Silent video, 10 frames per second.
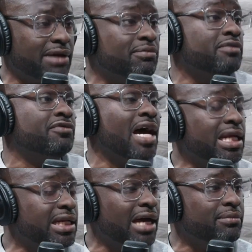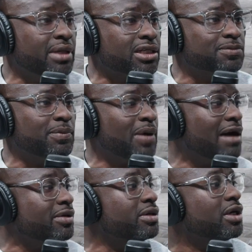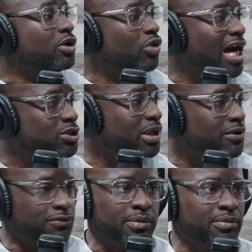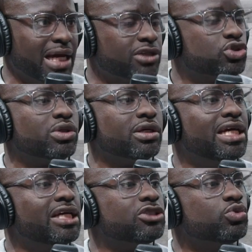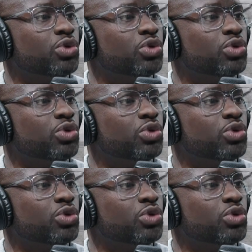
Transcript: They haven't been vetted yet, because people haven't graduated from them yet. So there is